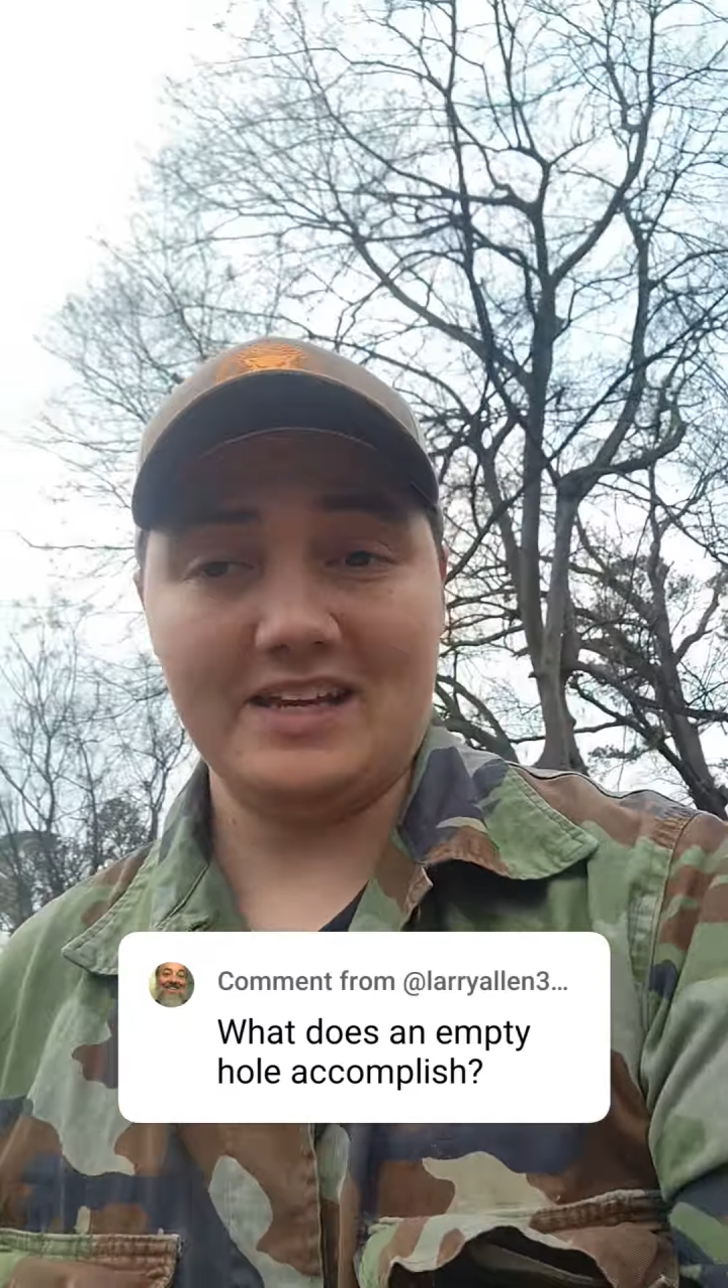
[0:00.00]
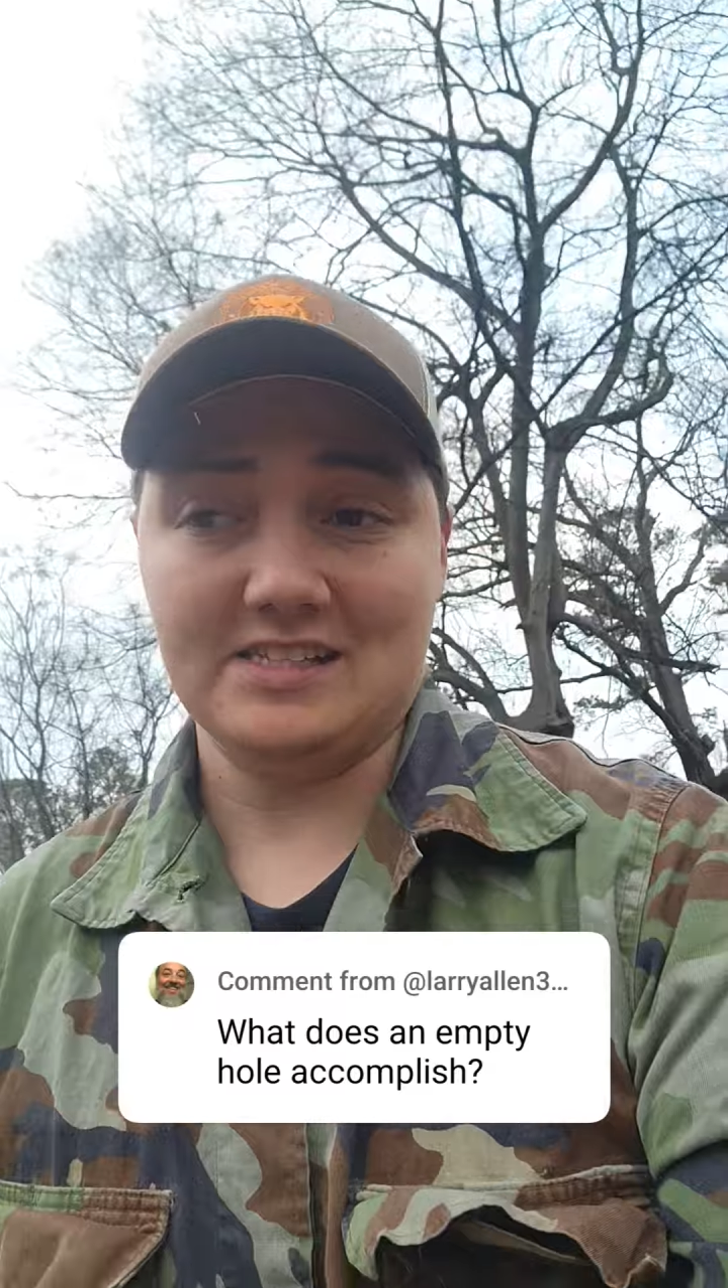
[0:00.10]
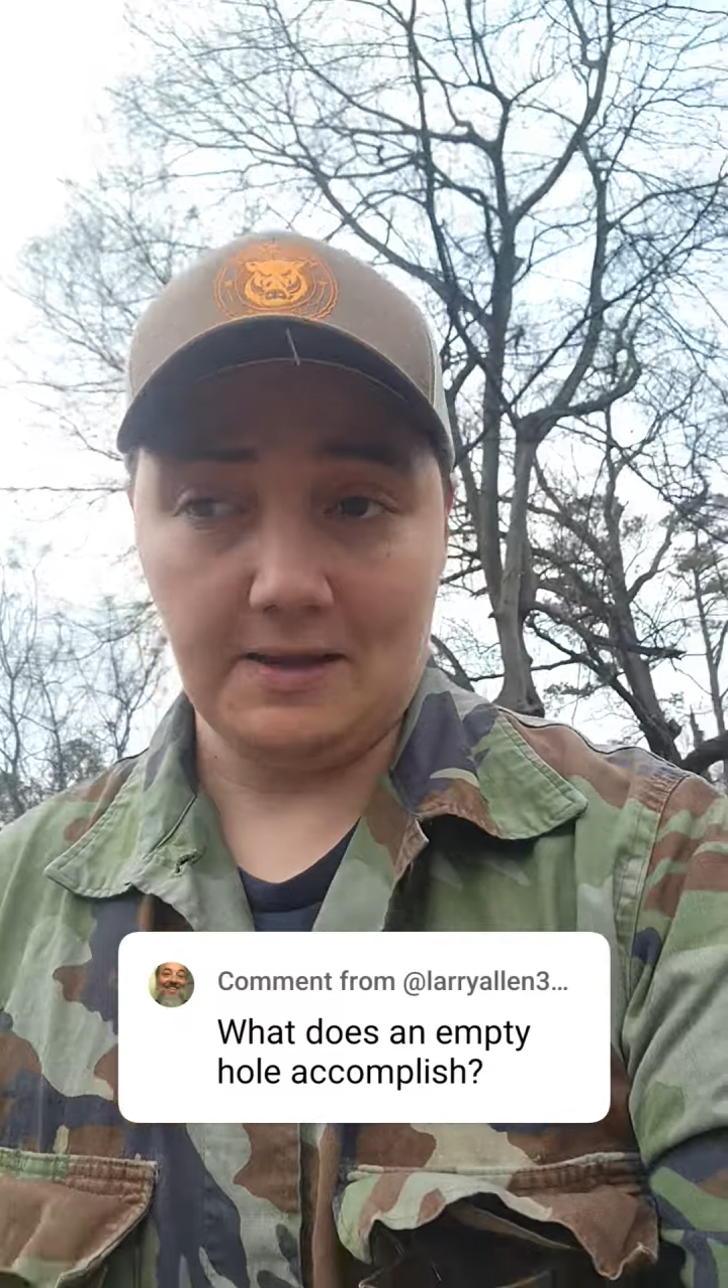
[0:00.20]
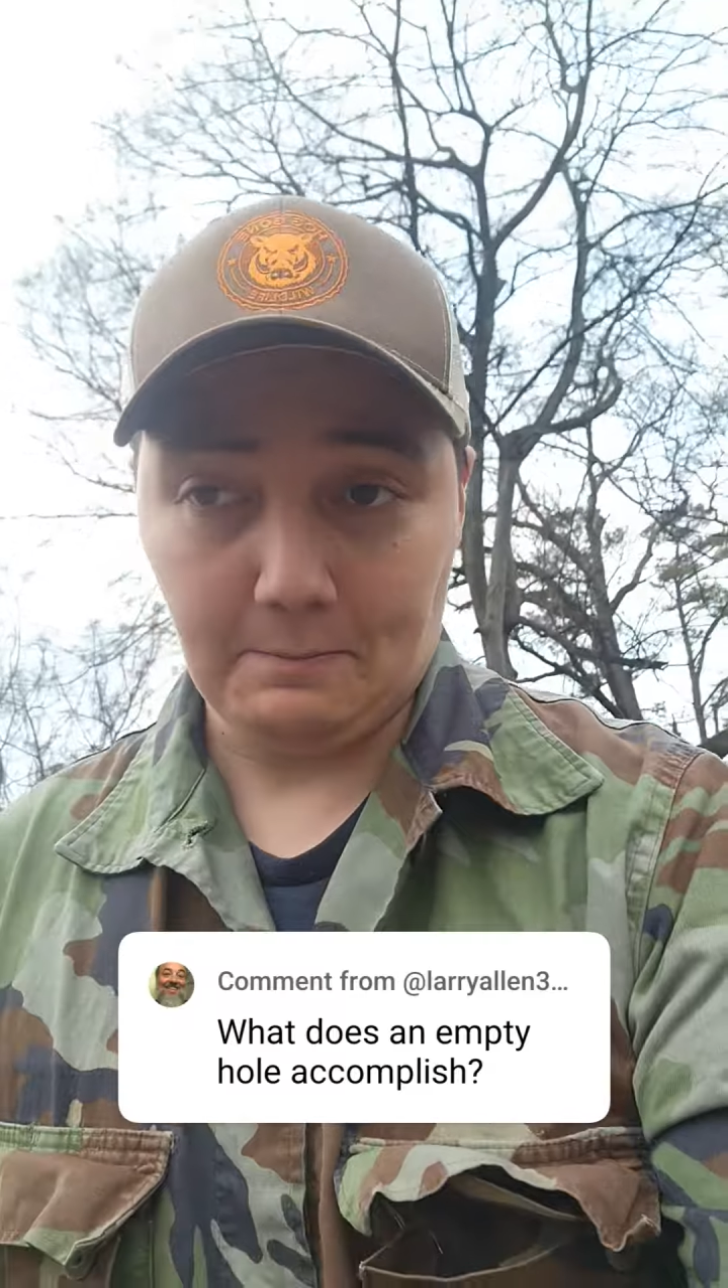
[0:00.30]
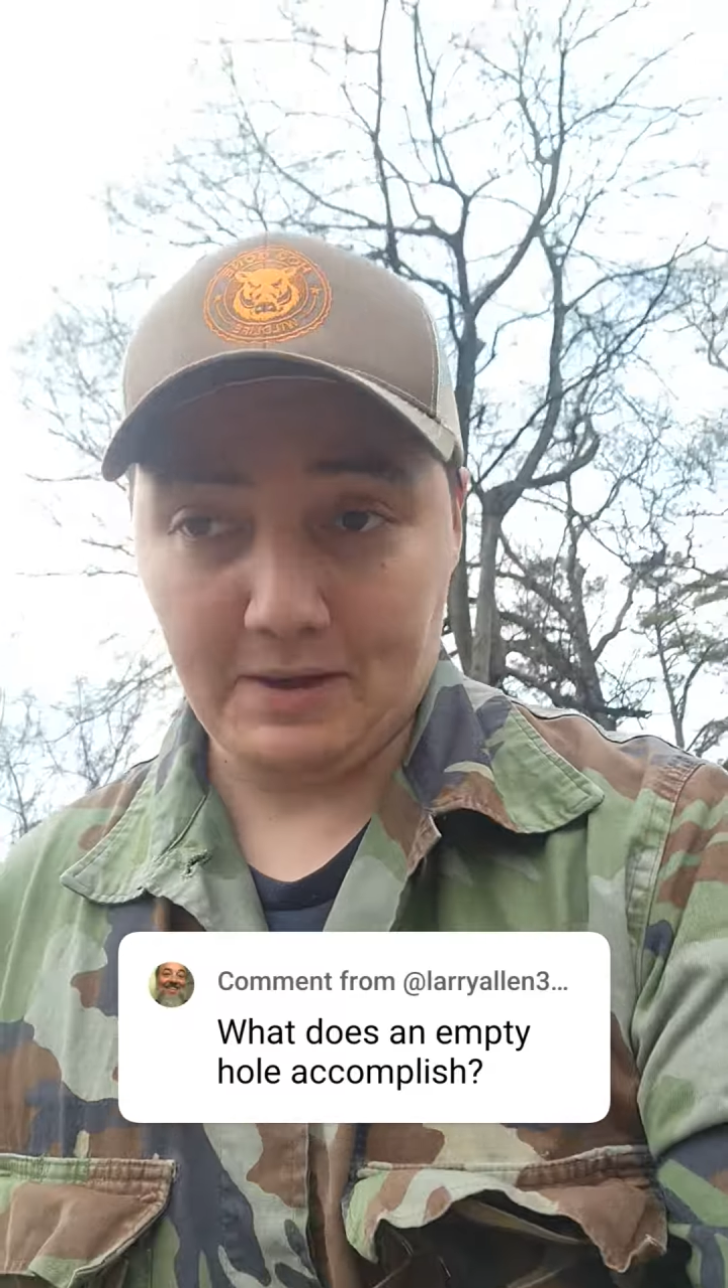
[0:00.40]

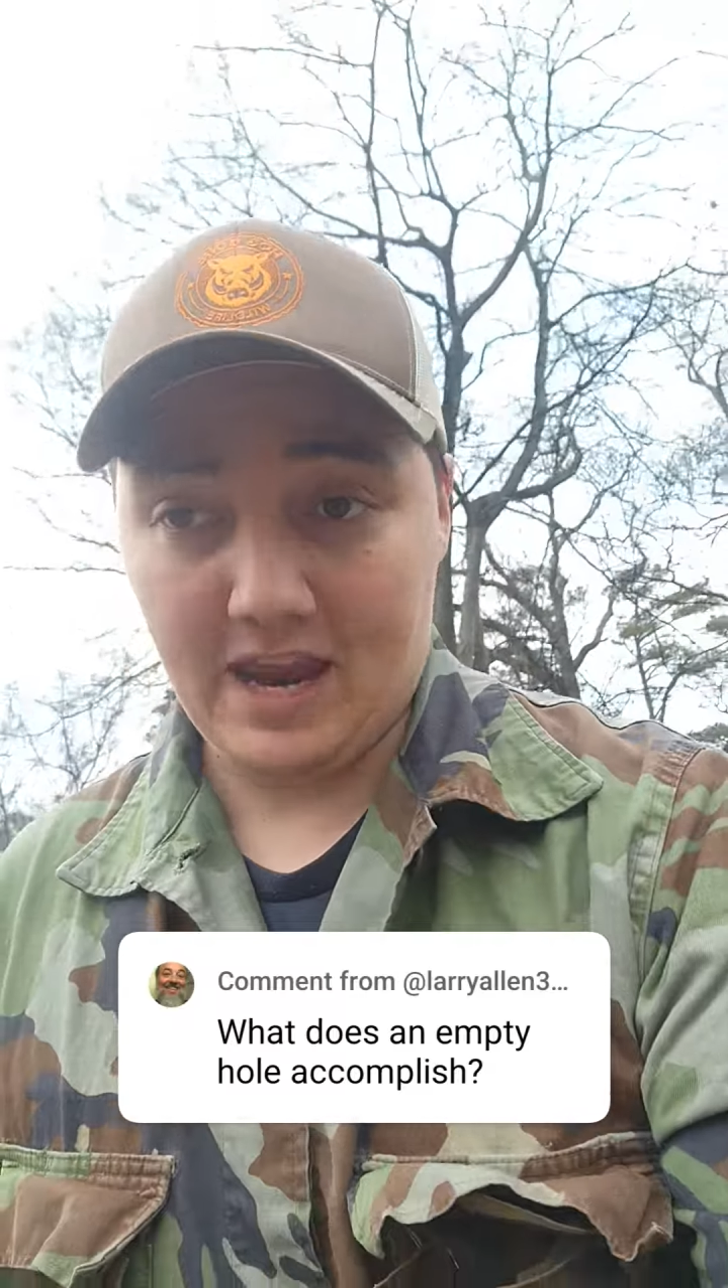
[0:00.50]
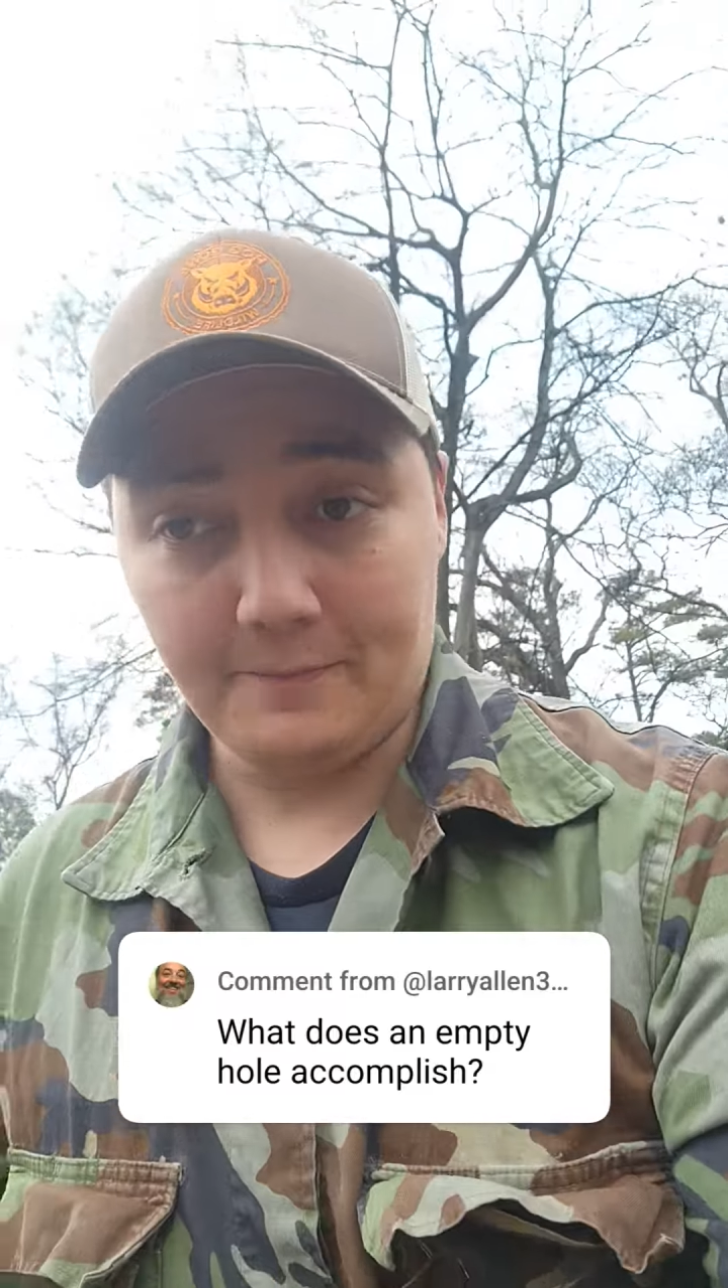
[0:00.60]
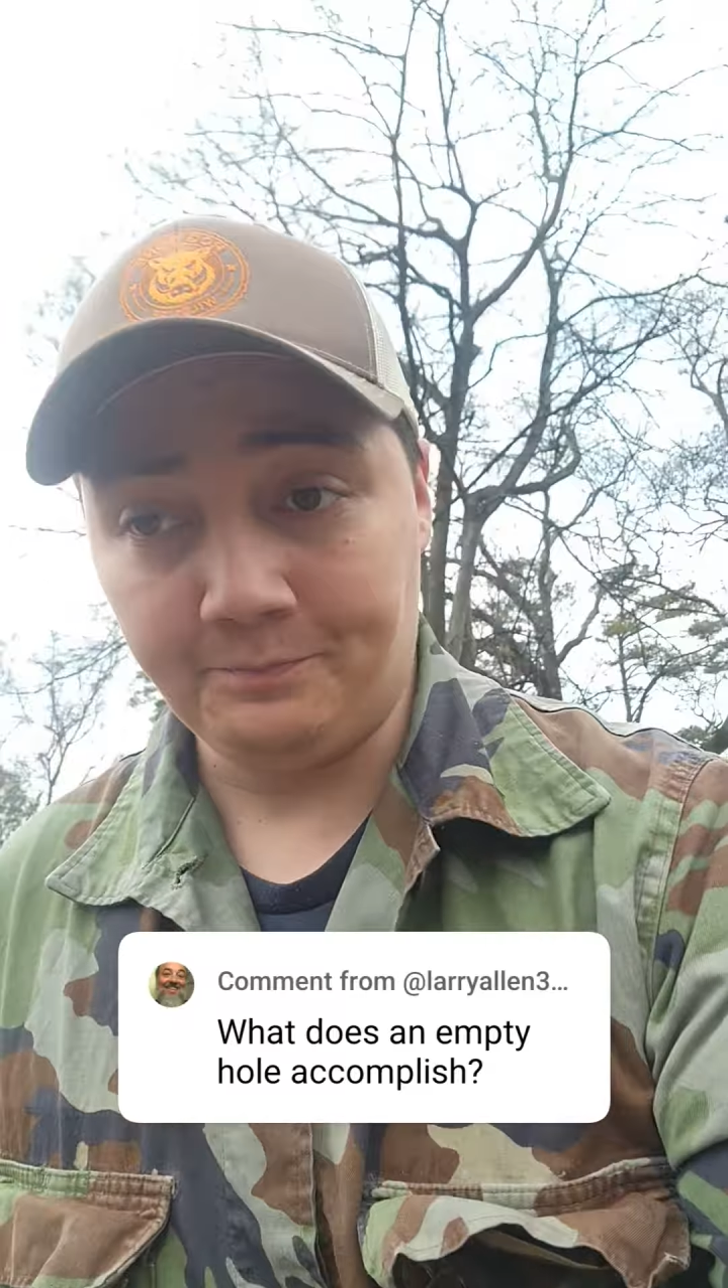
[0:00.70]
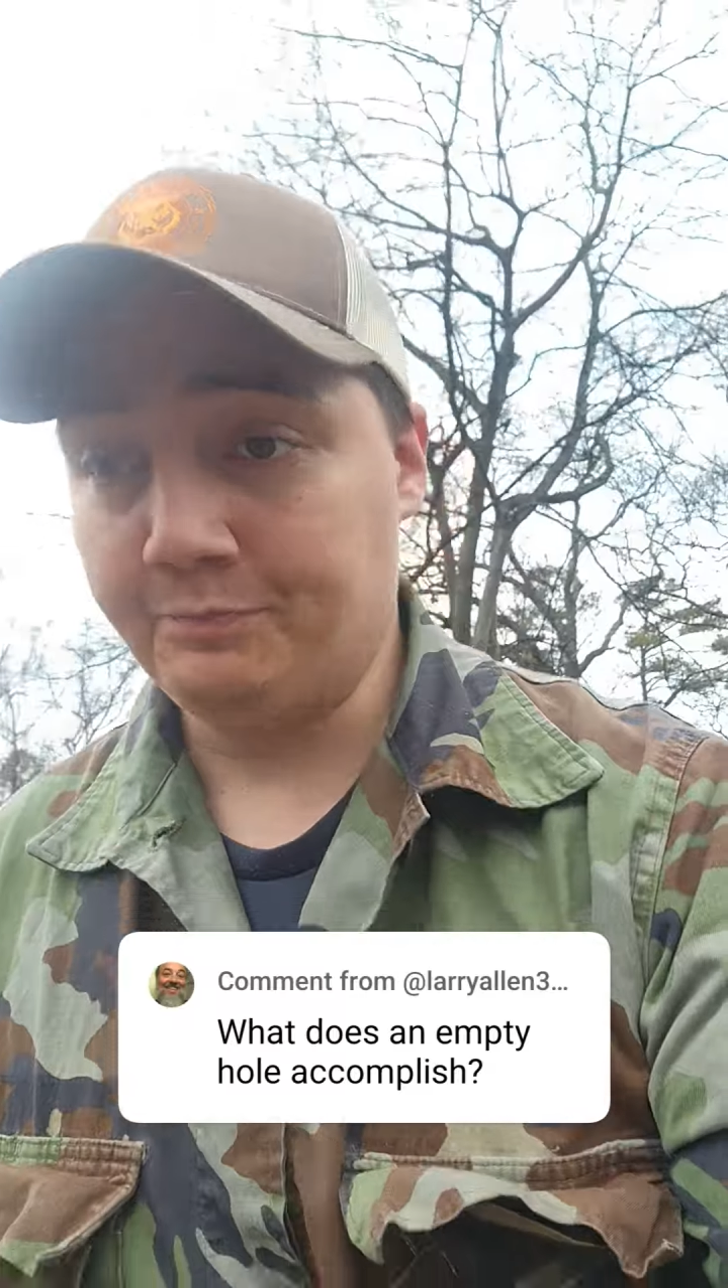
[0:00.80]
placing bait